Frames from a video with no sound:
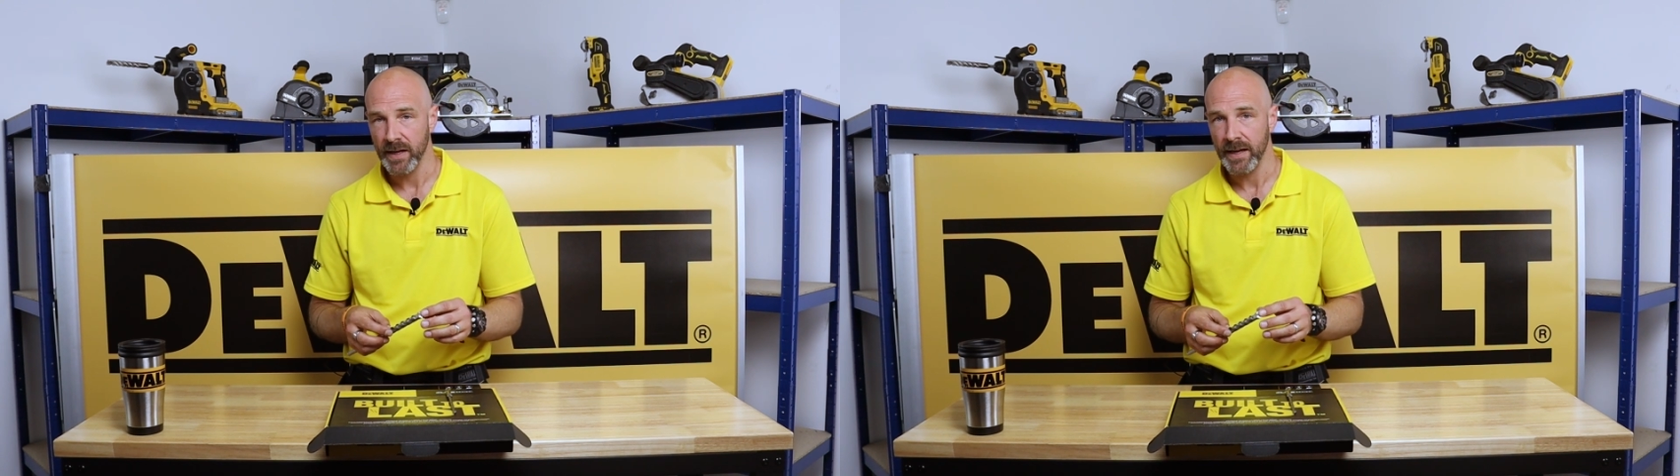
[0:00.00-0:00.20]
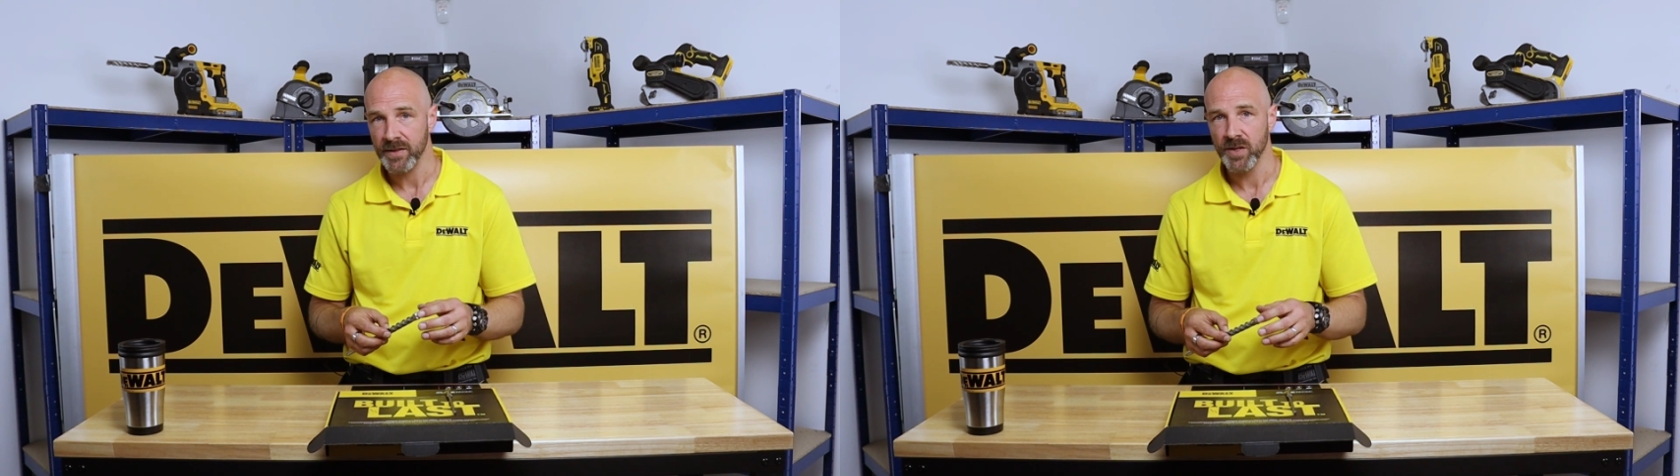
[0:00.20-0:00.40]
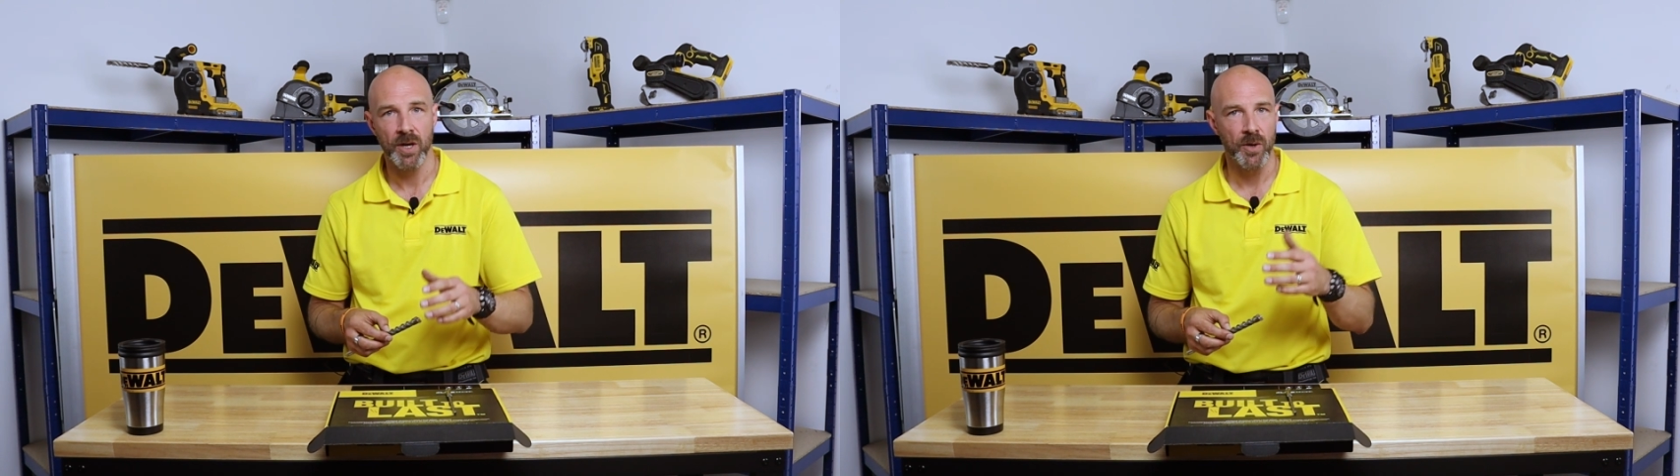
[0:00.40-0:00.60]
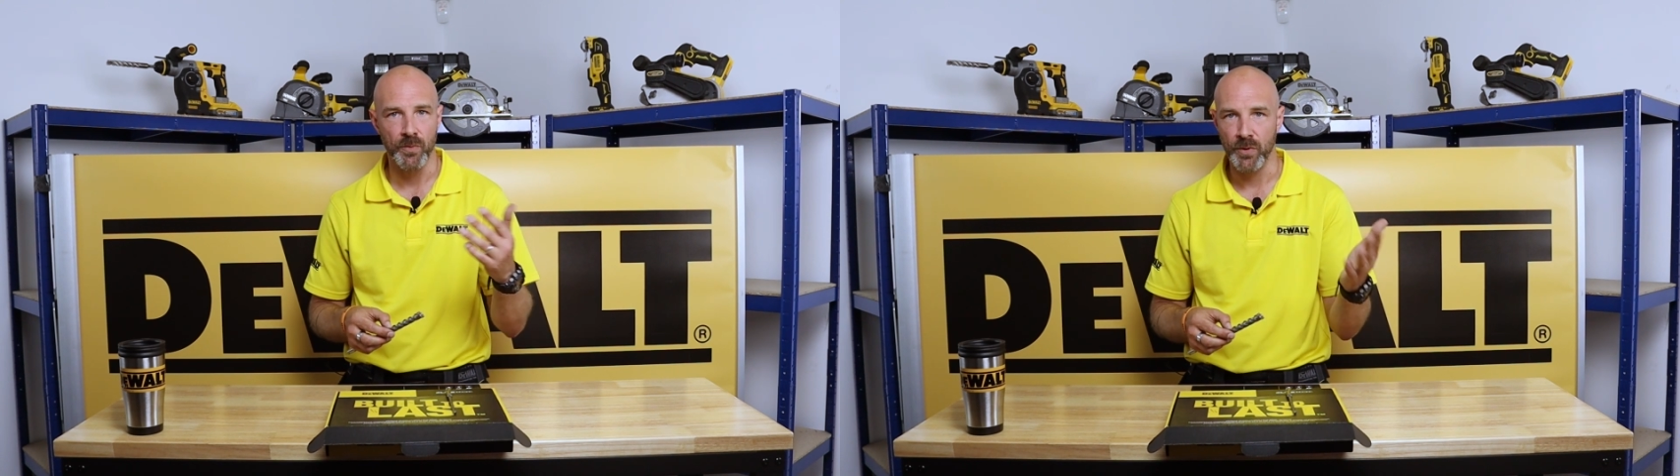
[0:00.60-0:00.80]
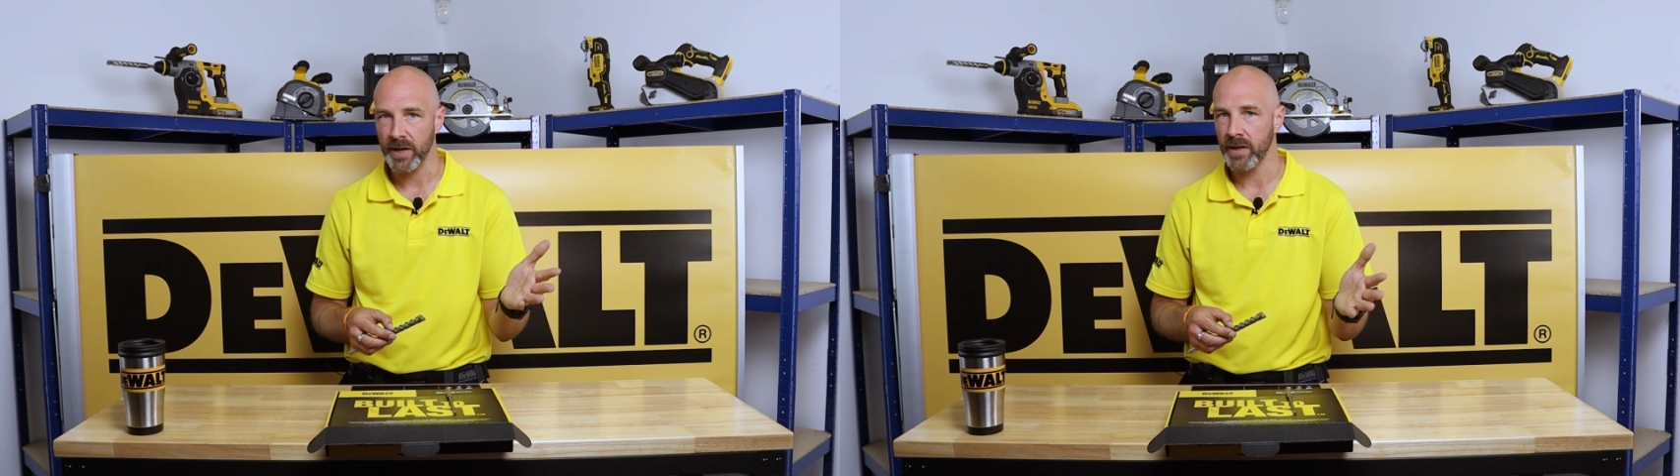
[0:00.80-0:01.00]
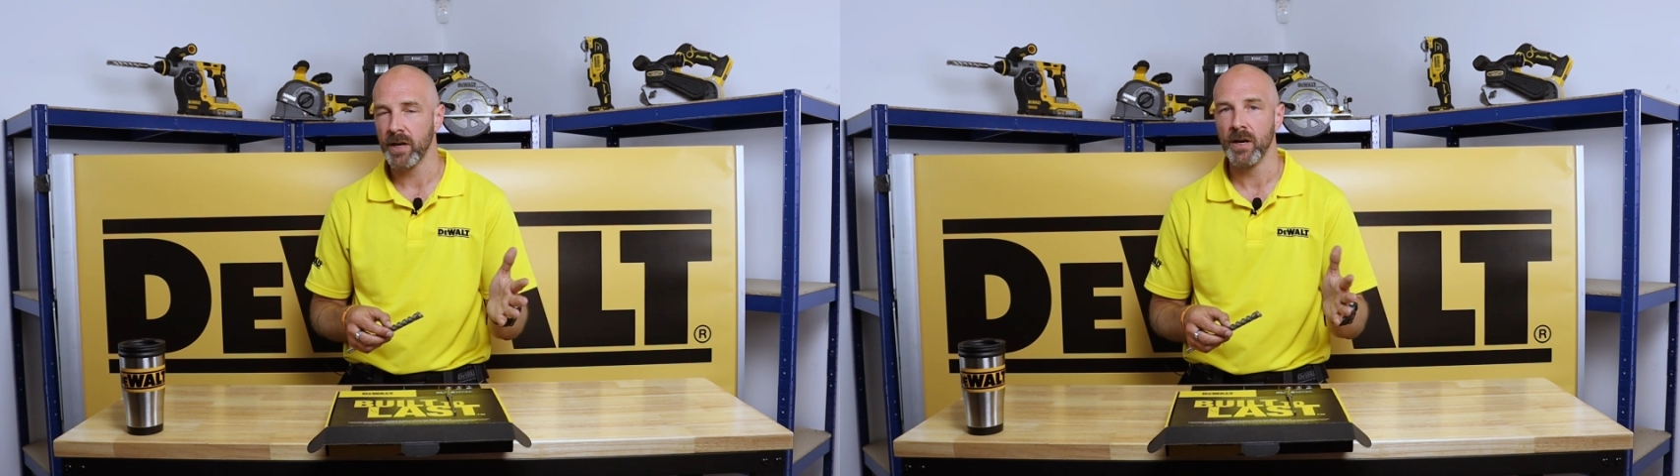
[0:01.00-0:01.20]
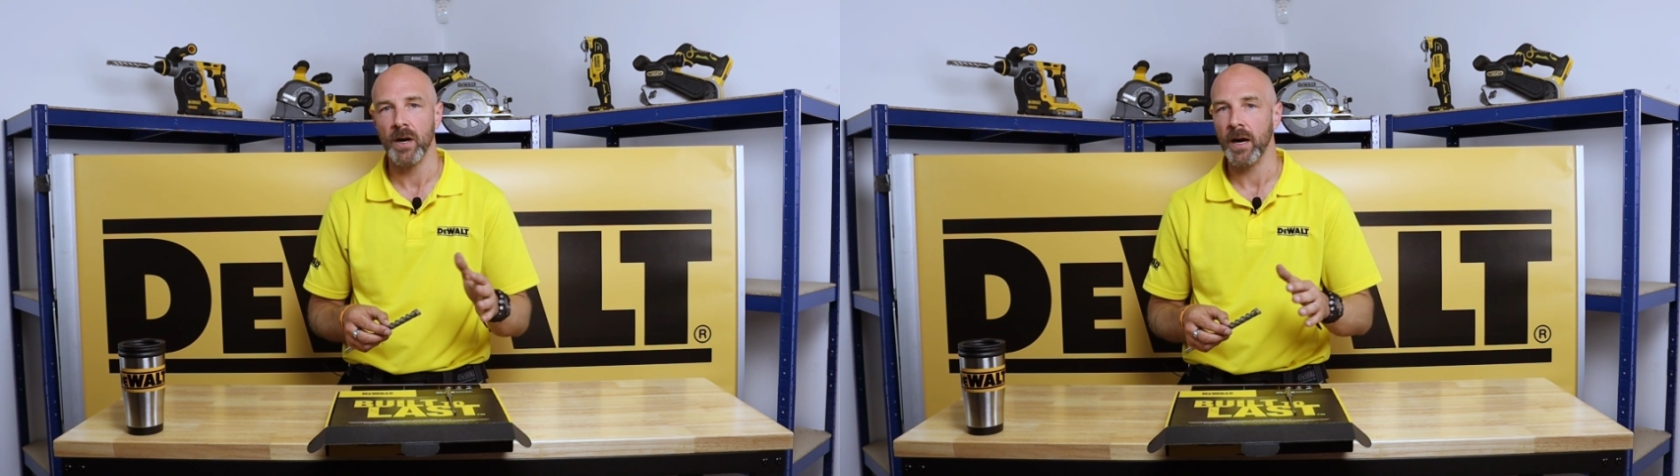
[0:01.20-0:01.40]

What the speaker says: it's brick,